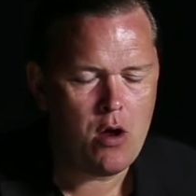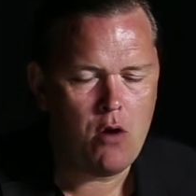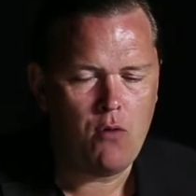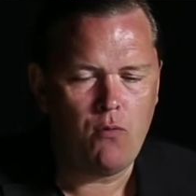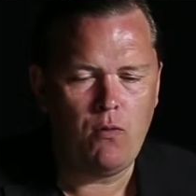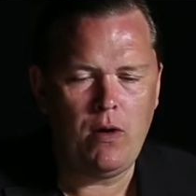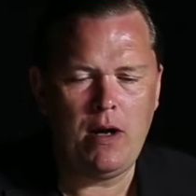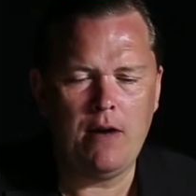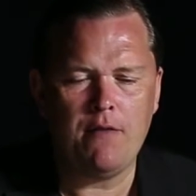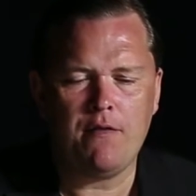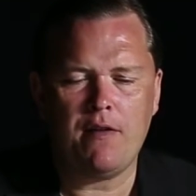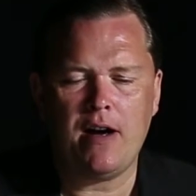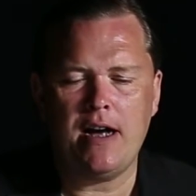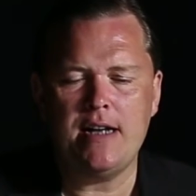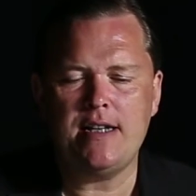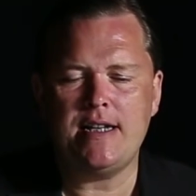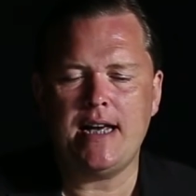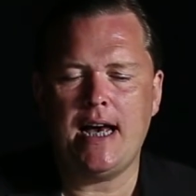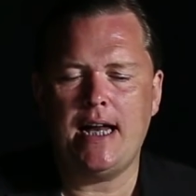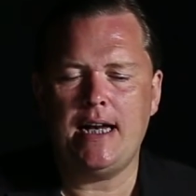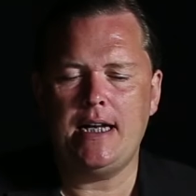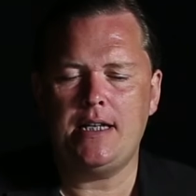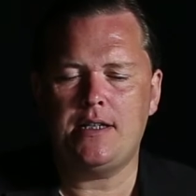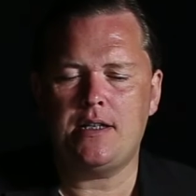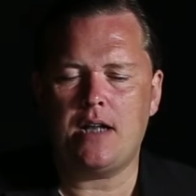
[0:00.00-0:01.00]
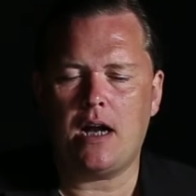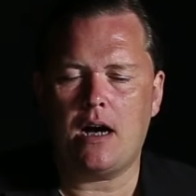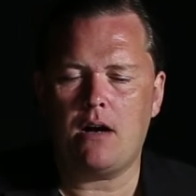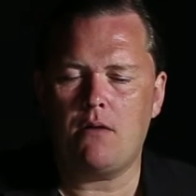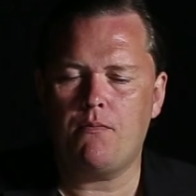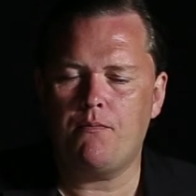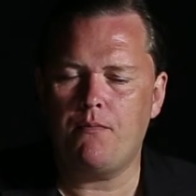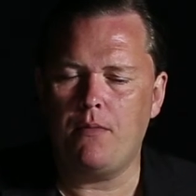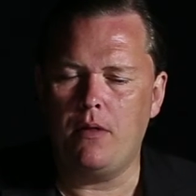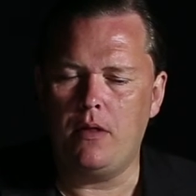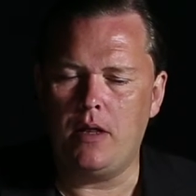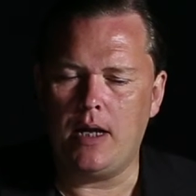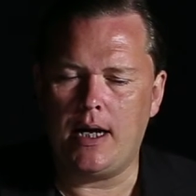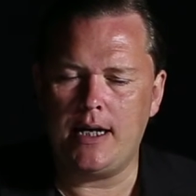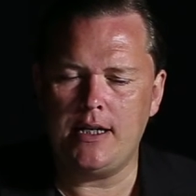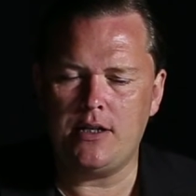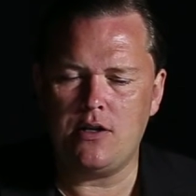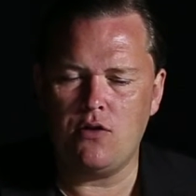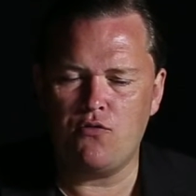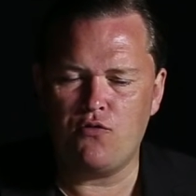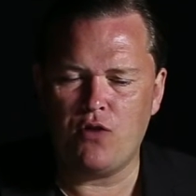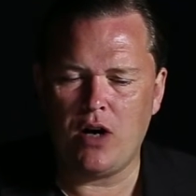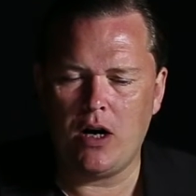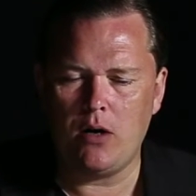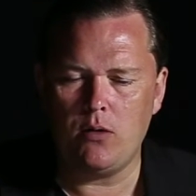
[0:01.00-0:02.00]
Really fine tannins there, nicely
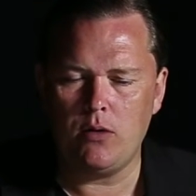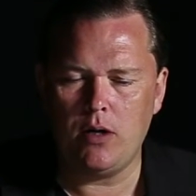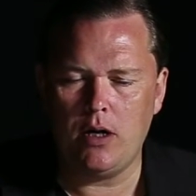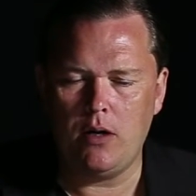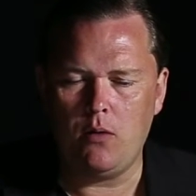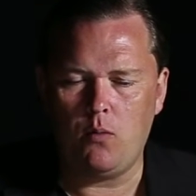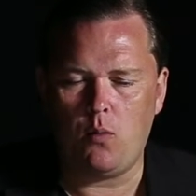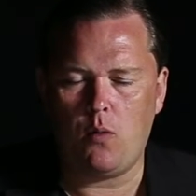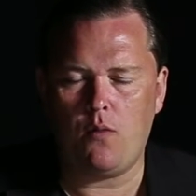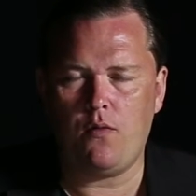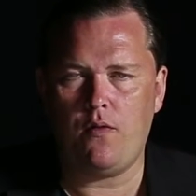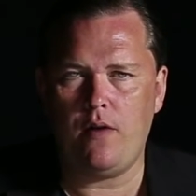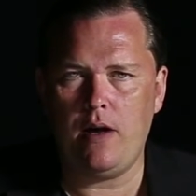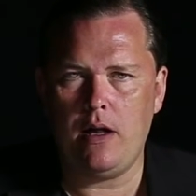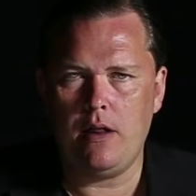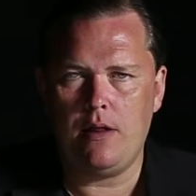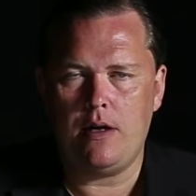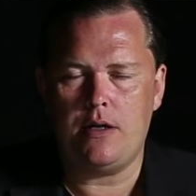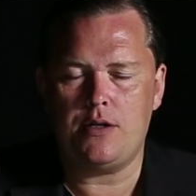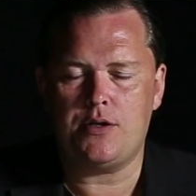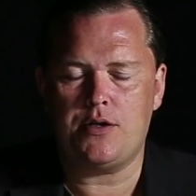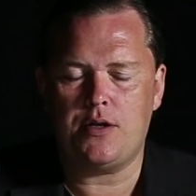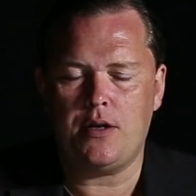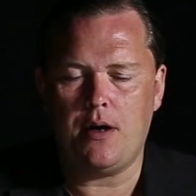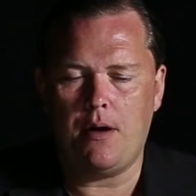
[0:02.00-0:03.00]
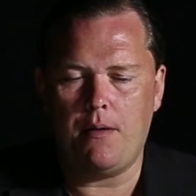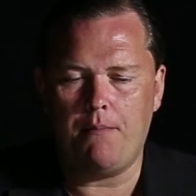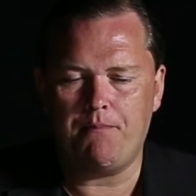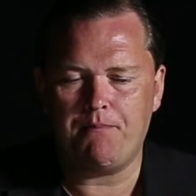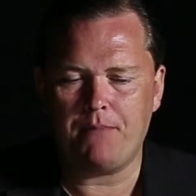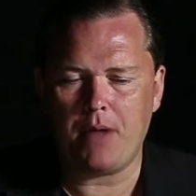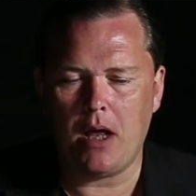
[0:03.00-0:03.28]
rounded and we feel there's um,